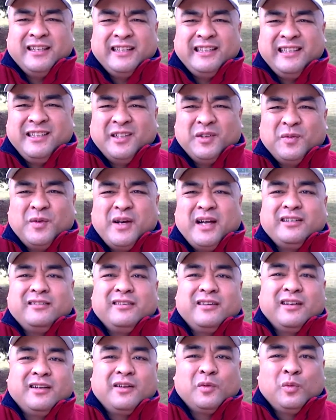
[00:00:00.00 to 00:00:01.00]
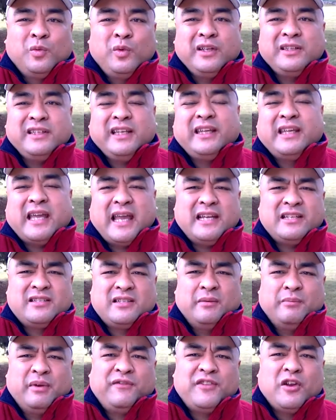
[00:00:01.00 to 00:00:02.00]
You know what? really gauge
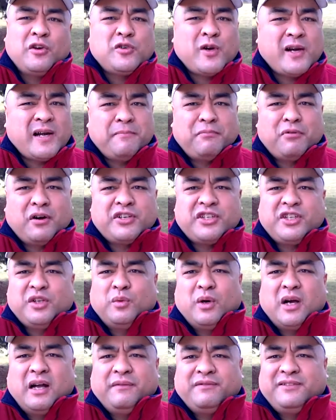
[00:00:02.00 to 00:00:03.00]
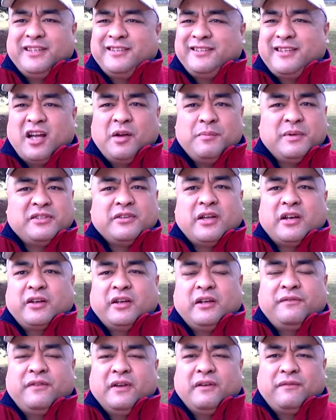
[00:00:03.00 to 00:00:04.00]
them. If they're trying to brush you off, just tell them it's not a
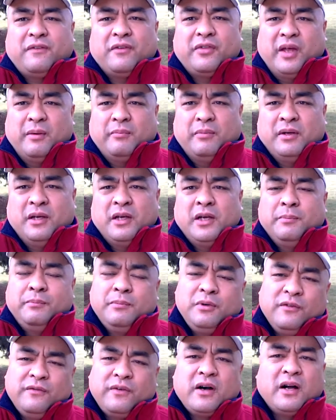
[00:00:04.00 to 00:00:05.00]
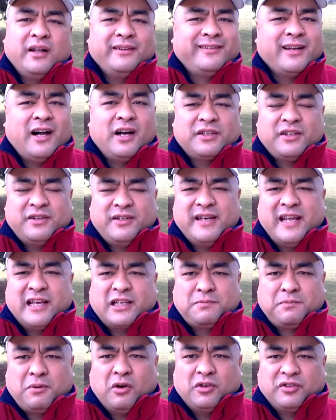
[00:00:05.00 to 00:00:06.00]
good fit for them. Move on, talk to the
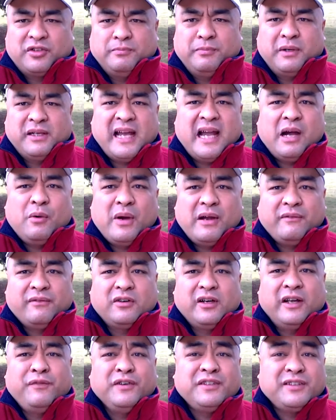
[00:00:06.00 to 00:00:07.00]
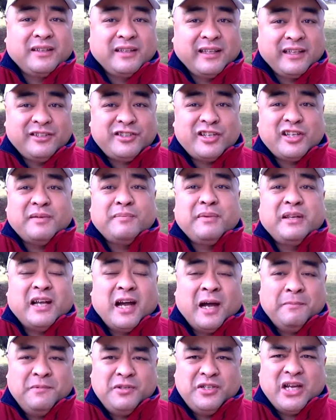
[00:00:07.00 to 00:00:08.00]
next person. But however, if it's a legitimate
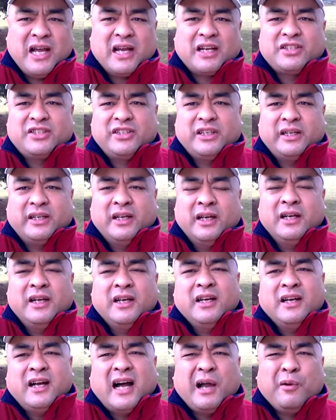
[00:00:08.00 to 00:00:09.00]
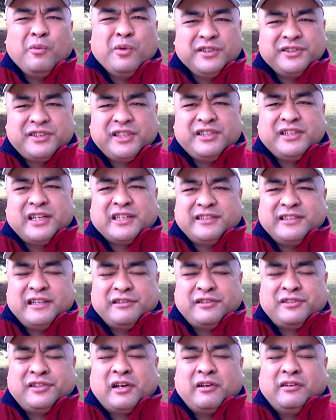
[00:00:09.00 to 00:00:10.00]
objection, I wouldn't suggest
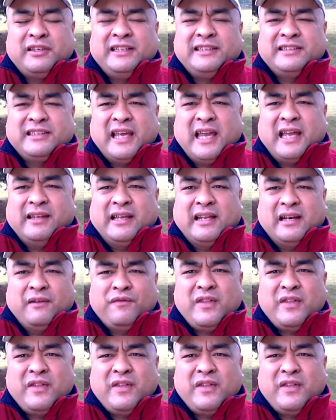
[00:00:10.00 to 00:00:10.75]
necessarily saying that.